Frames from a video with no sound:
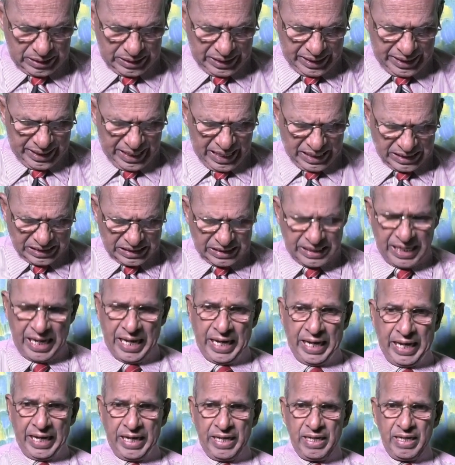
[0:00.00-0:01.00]
"The next
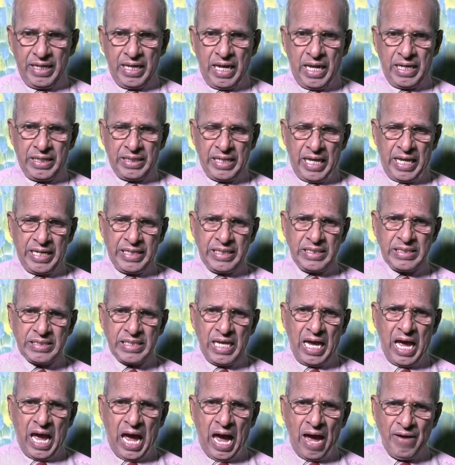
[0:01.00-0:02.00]
day," and that
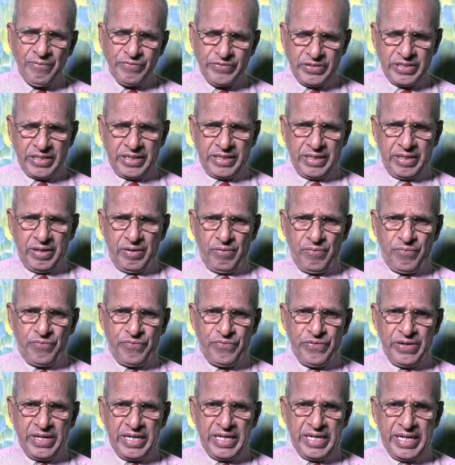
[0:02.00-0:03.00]
is after
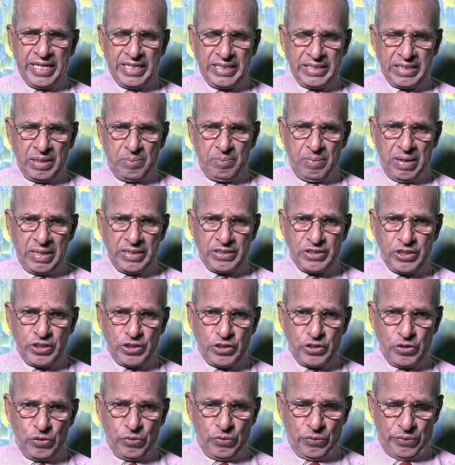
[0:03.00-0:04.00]
feeding the
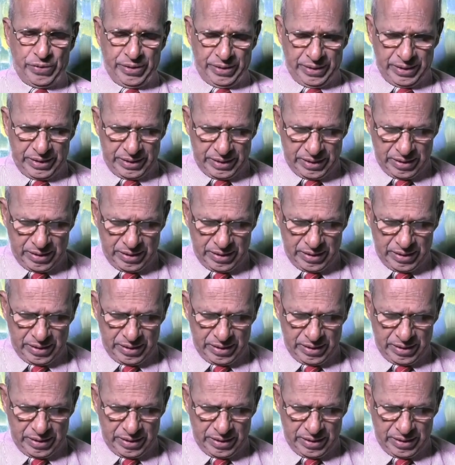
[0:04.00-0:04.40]
multitude